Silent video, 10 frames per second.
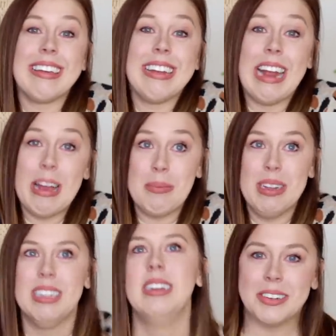that could
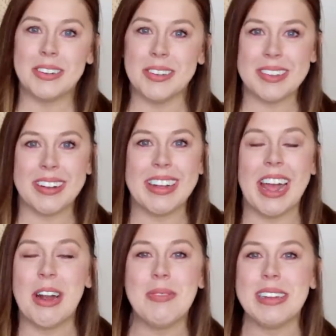happen. Oh, sorry,
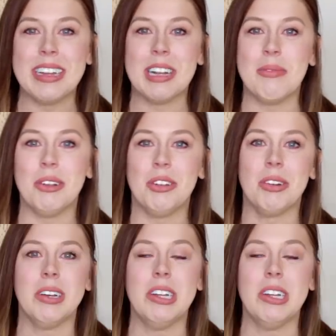I don't mean to get emotional.